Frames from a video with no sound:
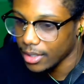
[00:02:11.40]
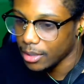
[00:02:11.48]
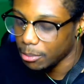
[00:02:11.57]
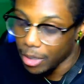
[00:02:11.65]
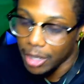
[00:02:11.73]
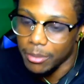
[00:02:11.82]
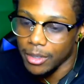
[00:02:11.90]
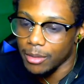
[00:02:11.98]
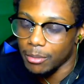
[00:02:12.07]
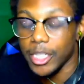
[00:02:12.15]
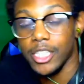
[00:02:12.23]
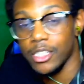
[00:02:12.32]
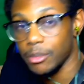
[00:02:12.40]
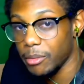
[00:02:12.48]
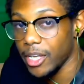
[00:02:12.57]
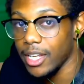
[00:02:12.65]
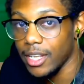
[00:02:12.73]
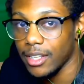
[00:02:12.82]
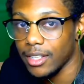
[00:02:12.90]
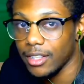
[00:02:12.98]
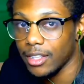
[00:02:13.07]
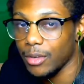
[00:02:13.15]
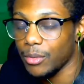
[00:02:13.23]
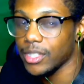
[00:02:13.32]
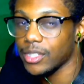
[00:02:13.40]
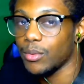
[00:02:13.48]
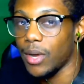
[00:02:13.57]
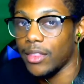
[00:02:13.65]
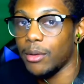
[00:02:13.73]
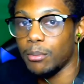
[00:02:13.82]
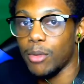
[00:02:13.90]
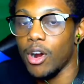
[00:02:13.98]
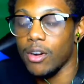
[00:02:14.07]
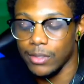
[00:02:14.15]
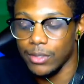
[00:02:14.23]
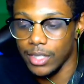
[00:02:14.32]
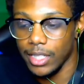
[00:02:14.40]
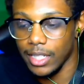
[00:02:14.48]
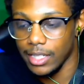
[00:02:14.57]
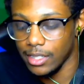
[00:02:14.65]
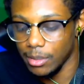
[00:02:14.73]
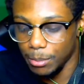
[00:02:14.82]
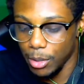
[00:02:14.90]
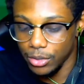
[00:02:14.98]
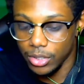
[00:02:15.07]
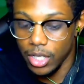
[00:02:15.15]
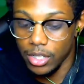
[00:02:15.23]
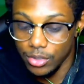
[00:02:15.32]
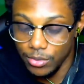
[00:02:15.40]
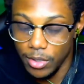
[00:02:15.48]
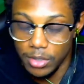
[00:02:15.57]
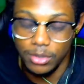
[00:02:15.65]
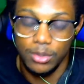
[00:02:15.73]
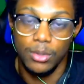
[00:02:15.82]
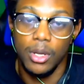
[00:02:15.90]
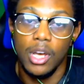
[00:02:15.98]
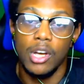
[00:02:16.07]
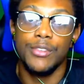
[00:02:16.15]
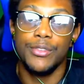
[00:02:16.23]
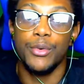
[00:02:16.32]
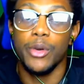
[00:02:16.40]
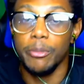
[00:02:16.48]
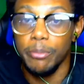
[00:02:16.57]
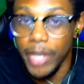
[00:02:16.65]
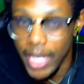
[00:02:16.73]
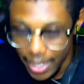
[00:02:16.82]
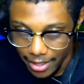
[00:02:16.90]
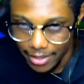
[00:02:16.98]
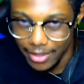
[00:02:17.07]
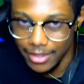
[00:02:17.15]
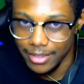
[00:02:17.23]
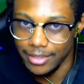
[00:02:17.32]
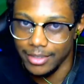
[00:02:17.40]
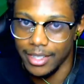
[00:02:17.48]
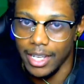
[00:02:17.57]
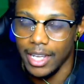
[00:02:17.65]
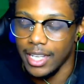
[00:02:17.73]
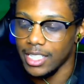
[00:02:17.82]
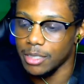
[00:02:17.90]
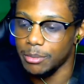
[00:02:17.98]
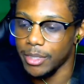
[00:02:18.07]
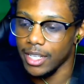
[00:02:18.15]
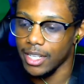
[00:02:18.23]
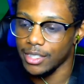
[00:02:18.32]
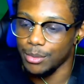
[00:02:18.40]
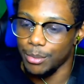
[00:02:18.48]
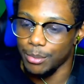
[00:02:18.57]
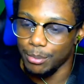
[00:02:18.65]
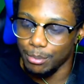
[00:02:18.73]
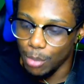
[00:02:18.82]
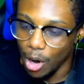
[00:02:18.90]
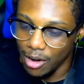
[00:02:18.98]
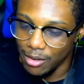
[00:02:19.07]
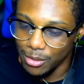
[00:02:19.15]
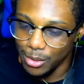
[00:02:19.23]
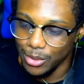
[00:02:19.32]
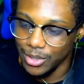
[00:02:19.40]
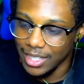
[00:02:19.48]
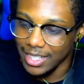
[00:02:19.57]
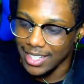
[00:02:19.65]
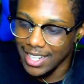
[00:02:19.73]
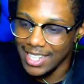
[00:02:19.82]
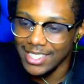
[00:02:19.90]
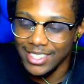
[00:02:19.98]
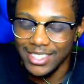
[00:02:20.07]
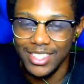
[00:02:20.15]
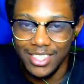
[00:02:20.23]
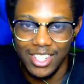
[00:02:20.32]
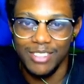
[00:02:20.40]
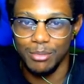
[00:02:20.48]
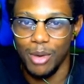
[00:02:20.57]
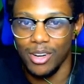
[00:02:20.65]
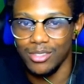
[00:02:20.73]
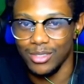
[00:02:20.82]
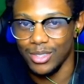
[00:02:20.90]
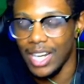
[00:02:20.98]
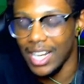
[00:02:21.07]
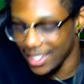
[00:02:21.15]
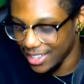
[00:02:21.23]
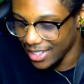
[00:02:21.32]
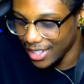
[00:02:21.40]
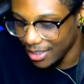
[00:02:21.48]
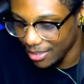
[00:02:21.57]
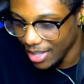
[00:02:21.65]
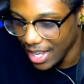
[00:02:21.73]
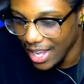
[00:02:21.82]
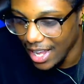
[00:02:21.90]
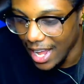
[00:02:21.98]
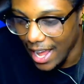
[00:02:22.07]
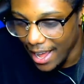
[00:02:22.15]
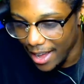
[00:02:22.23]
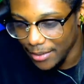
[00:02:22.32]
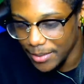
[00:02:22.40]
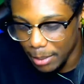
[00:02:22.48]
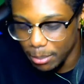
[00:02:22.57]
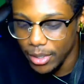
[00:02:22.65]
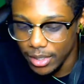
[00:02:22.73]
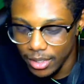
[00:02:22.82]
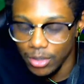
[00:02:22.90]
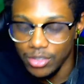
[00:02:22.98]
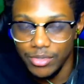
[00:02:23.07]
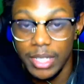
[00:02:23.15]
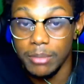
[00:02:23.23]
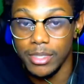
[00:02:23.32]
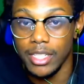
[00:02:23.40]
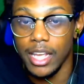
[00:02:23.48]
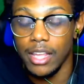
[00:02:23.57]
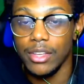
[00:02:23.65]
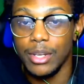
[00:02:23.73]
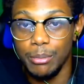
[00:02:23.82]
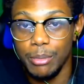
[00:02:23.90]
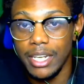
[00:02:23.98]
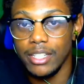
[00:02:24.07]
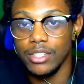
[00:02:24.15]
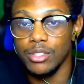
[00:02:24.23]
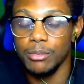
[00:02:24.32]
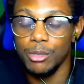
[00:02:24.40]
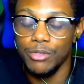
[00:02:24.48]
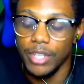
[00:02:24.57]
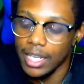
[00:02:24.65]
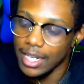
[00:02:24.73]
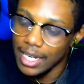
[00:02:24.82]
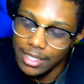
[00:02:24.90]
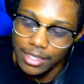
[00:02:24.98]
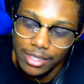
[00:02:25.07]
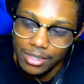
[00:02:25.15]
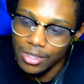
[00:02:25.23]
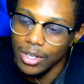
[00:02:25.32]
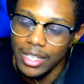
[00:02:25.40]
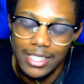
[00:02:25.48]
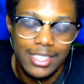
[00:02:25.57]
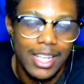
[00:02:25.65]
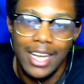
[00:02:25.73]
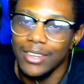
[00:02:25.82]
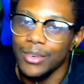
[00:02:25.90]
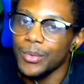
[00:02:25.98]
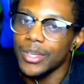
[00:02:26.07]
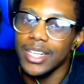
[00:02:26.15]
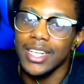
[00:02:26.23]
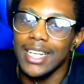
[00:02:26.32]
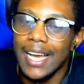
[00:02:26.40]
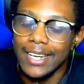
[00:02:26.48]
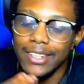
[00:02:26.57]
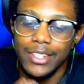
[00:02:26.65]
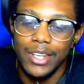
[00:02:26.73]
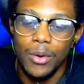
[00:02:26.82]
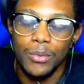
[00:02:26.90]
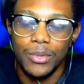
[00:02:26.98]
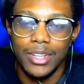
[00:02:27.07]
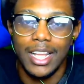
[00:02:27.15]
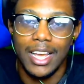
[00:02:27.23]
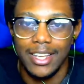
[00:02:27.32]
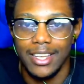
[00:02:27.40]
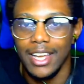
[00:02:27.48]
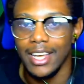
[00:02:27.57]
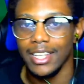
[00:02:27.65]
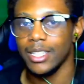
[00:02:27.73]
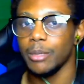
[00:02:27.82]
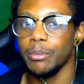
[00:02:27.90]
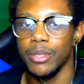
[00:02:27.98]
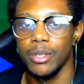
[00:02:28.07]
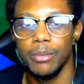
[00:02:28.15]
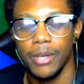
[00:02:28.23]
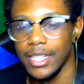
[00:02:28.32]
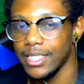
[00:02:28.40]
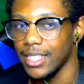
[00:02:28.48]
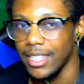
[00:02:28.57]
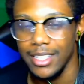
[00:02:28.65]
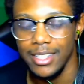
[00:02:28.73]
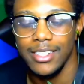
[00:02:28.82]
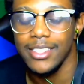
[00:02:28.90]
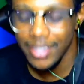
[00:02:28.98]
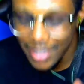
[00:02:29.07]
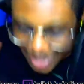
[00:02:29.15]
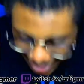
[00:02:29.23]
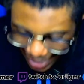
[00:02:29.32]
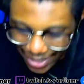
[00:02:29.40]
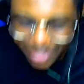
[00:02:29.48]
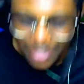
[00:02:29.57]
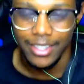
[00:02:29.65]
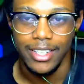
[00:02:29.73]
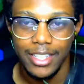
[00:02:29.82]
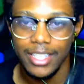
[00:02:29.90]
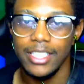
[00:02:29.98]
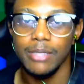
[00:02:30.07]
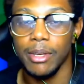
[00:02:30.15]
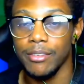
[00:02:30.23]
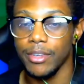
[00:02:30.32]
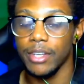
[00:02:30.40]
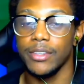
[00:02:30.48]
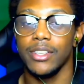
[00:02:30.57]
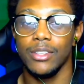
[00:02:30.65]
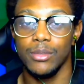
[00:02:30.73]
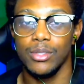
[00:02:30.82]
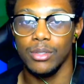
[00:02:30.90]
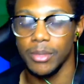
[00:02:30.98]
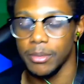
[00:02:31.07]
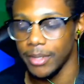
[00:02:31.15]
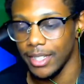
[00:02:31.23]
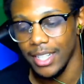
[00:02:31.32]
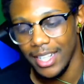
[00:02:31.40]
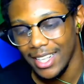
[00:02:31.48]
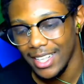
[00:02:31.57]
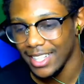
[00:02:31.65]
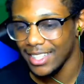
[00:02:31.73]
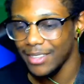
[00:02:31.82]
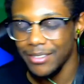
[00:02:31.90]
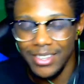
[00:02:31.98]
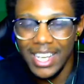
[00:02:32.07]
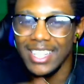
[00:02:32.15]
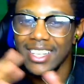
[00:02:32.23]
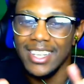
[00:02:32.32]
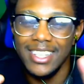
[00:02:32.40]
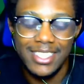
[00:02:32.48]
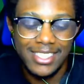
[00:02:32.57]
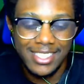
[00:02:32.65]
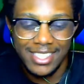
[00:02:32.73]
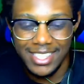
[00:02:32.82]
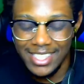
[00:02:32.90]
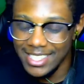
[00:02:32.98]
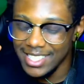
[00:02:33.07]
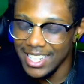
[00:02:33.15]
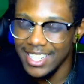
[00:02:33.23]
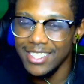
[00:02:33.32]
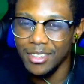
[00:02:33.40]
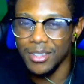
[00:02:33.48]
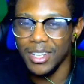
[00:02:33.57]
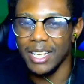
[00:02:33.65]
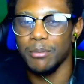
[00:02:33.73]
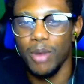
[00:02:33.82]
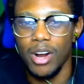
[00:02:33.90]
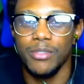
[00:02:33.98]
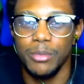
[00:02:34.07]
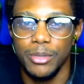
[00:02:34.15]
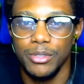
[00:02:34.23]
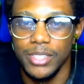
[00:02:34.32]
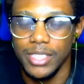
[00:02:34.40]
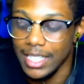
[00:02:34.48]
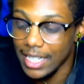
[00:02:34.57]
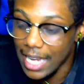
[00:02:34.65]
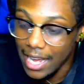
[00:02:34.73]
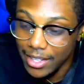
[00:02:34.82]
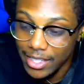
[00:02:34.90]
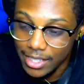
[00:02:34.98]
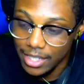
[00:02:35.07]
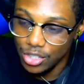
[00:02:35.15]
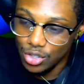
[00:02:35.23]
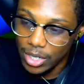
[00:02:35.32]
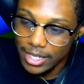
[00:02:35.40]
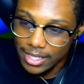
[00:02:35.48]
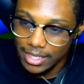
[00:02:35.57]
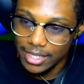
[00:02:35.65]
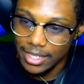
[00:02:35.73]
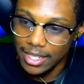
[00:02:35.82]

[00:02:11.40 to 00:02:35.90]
Maybe. But to me, the reason why the Marvel thing is the most controversial for me is because Marvel I just love Marvel. I love how they put those films together and made into a movie. And I just, it's not going to cut it. I don't like the PewDiePie said he doesn't like it. He is my favorite YouTuber, but the fact that he's he said he don't like Marvel movies, and now he's addressing